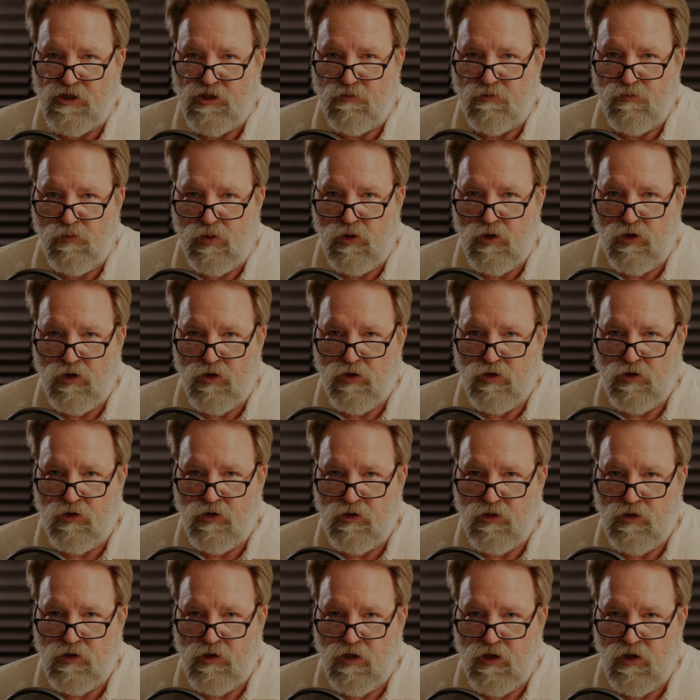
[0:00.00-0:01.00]
plural,
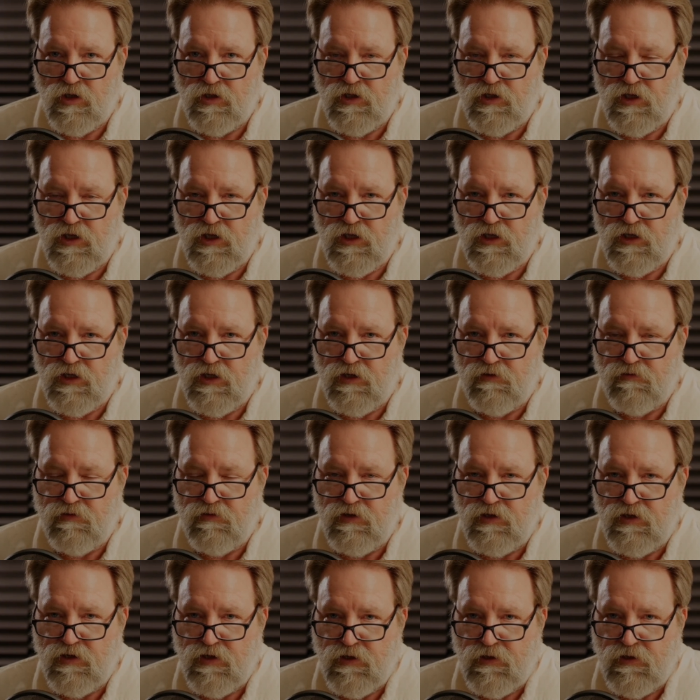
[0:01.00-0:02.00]
on the end of it.